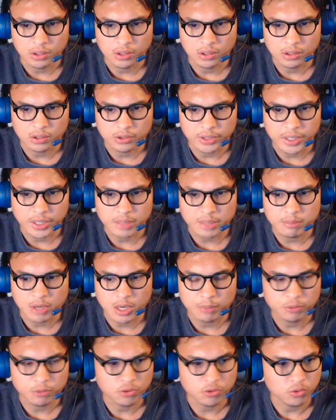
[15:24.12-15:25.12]
game
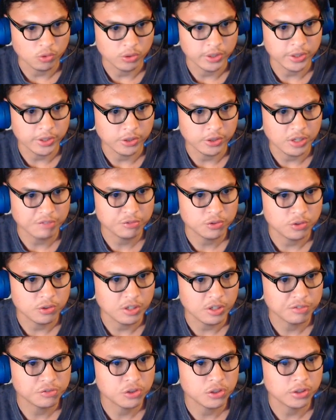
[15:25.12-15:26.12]
options. So you
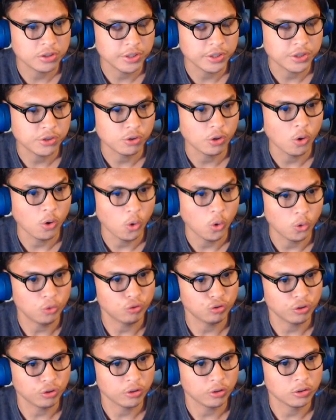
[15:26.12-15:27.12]
have to click your own
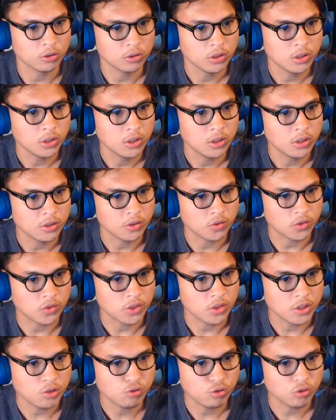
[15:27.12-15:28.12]
circle, because
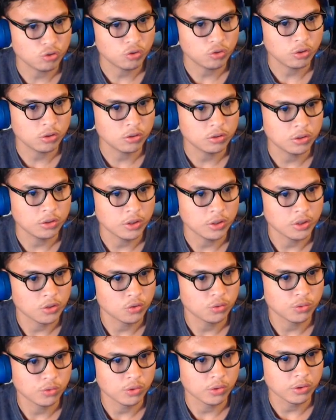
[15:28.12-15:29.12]
each circle is
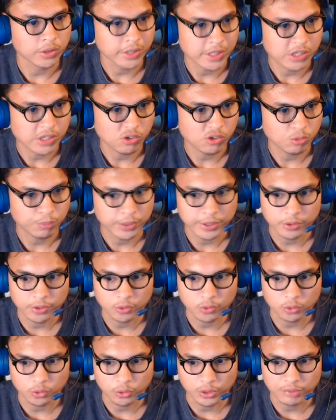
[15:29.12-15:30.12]
for each player.
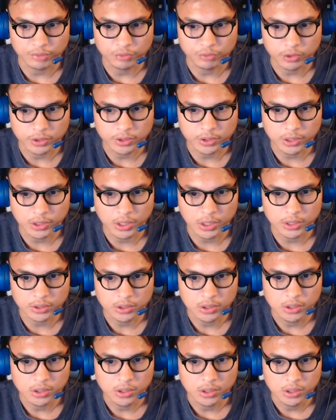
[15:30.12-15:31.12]
So you have to click that,
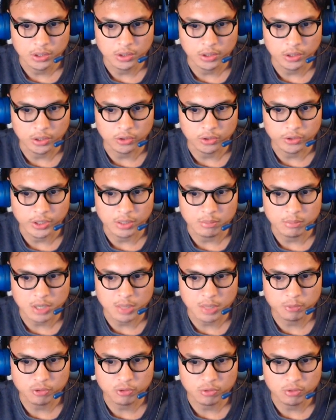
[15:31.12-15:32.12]
click on game
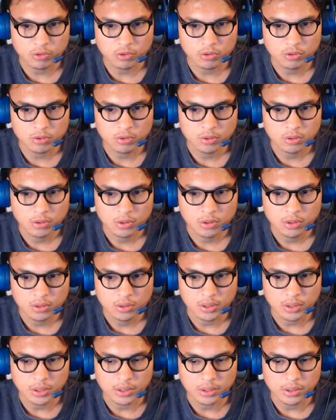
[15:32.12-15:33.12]
options,
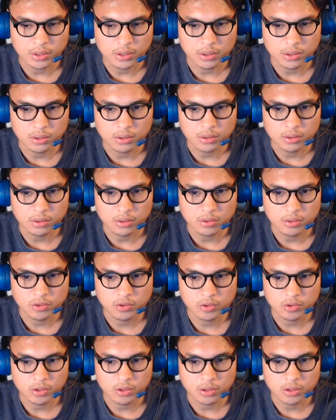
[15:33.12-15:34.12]
and
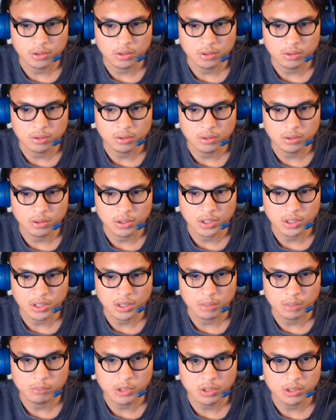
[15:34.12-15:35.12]
say
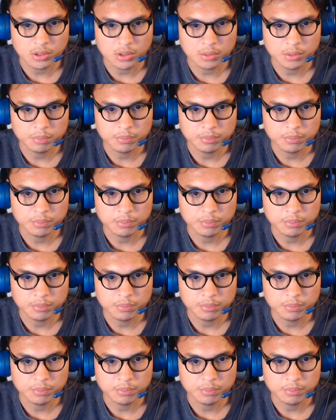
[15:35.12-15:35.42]
cam up.